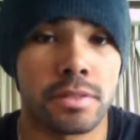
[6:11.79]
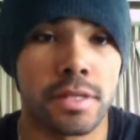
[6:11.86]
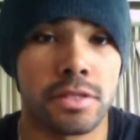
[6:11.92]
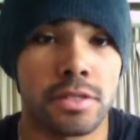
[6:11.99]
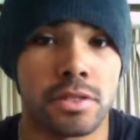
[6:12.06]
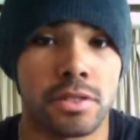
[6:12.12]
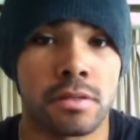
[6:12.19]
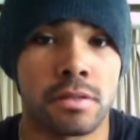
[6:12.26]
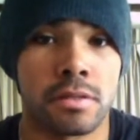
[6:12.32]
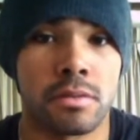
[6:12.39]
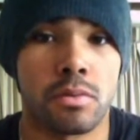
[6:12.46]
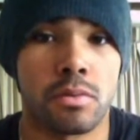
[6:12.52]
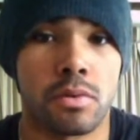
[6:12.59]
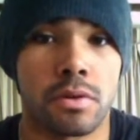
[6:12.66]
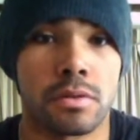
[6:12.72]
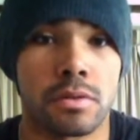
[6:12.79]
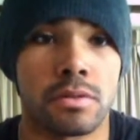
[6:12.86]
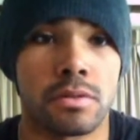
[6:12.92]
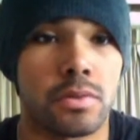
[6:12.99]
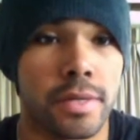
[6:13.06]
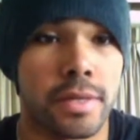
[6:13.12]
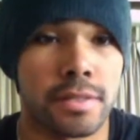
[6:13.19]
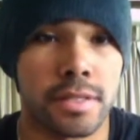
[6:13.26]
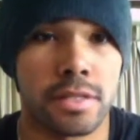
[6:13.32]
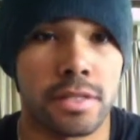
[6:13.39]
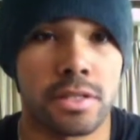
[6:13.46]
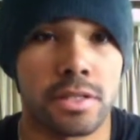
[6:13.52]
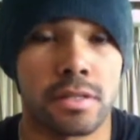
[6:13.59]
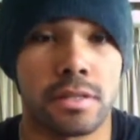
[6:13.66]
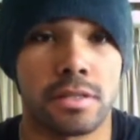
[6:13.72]
station or the train
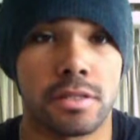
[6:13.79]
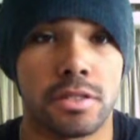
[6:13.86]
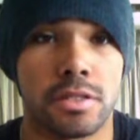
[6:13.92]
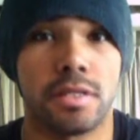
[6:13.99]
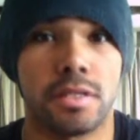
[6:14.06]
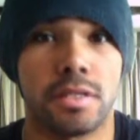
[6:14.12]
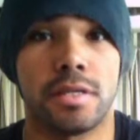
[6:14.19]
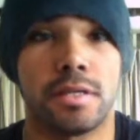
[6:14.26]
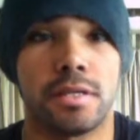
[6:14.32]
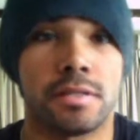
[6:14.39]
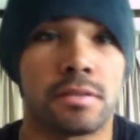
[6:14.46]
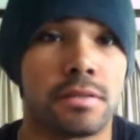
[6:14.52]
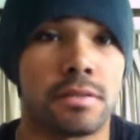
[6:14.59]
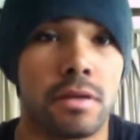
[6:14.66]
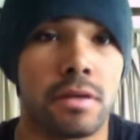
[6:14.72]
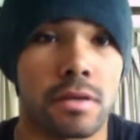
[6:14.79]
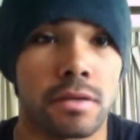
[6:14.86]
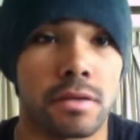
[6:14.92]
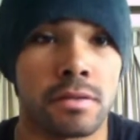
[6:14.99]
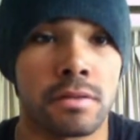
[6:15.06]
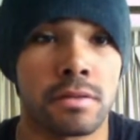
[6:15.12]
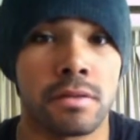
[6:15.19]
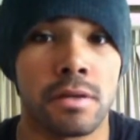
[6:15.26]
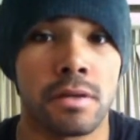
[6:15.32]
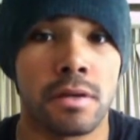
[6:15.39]
station she isn't talking